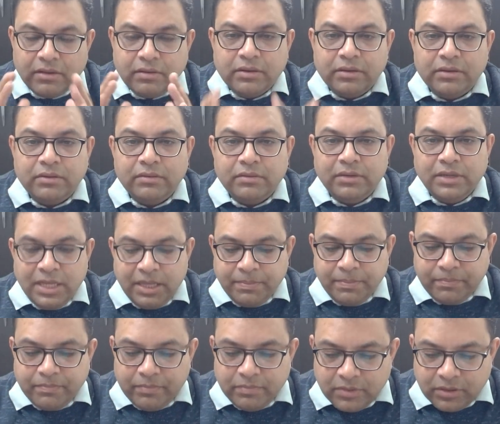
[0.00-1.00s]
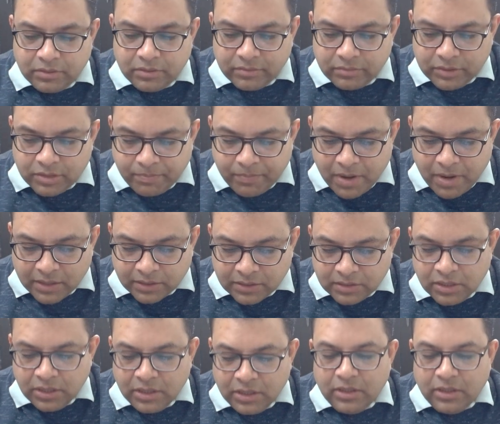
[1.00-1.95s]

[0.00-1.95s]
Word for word: uh, lay uh, the path